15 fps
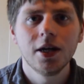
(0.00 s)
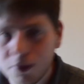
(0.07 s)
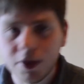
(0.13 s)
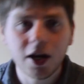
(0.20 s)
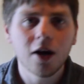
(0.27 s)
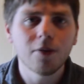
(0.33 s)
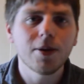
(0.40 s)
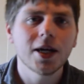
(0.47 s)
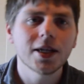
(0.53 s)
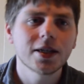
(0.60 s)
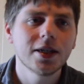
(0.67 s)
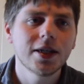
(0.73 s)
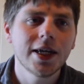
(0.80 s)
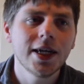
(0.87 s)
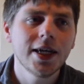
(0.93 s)
We cut back
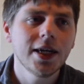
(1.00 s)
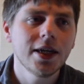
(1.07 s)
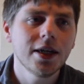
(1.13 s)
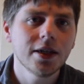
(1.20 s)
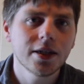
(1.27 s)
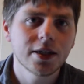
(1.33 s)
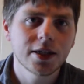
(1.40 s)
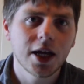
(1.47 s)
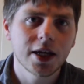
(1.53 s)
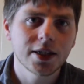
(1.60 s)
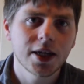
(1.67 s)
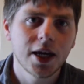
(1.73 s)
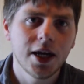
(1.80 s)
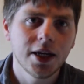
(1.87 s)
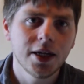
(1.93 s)
to the
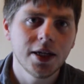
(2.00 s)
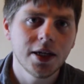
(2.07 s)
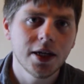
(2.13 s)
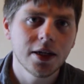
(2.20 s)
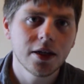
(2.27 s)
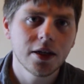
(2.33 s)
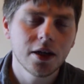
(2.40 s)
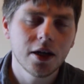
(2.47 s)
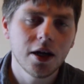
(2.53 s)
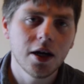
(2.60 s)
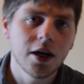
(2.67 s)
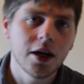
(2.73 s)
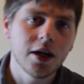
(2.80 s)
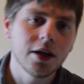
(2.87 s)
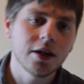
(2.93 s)
Sasuke,
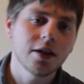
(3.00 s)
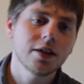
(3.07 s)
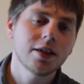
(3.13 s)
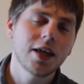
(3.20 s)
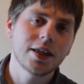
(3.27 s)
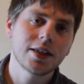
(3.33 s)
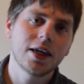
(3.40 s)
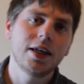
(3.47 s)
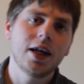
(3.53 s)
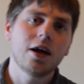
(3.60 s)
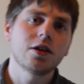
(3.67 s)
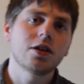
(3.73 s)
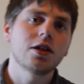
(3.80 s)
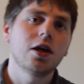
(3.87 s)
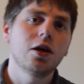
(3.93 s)

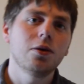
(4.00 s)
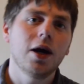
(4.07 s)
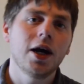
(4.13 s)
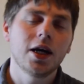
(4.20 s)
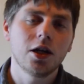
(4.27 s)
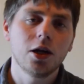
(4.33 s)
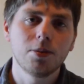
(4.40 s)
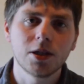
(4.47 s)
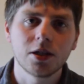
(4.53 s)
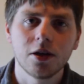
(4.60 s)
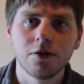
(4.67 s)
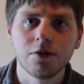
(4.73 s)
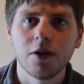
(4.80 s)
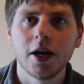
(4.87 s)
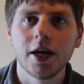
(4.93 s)
Naruto and
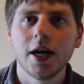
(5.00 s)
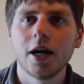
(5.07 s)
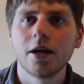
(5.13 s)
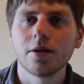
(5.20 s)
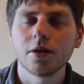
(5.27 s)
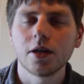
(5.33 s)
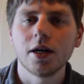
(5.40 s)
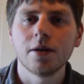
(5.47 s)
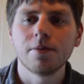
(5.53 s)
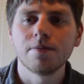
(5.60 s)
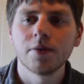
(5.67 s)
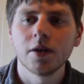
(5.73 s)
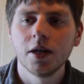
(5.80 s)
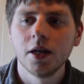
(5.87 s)
Obito fight, and